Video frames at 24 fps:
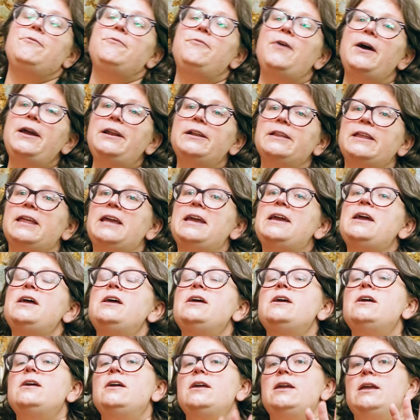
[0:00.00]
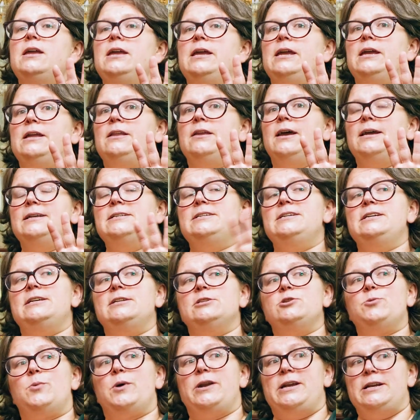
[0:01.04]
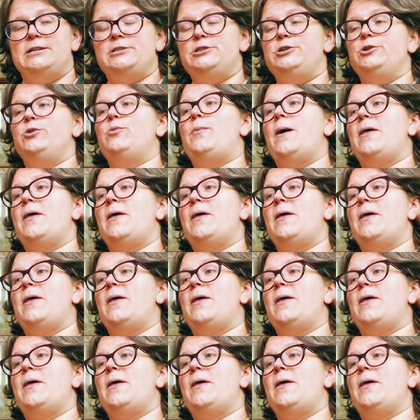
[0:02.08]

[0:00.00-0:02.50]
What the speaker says: Finally, in 1922,